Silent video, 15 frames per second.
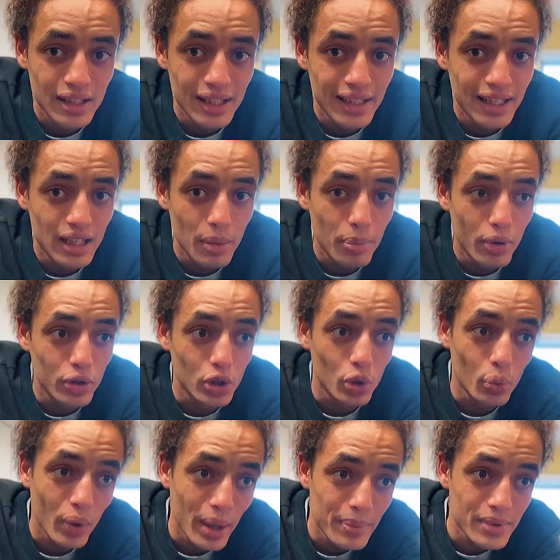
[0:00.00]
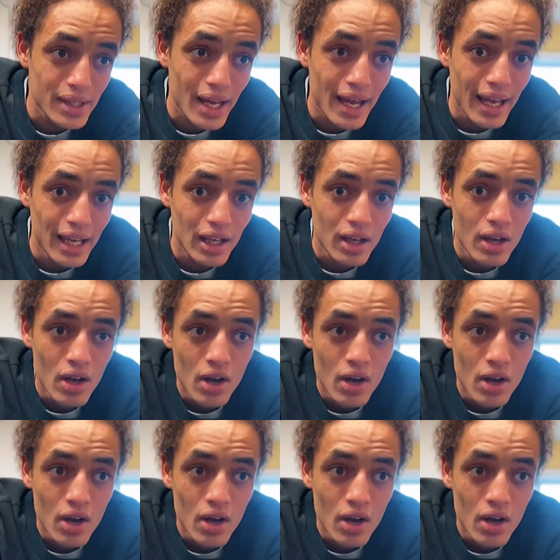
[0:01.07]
can end up on your website,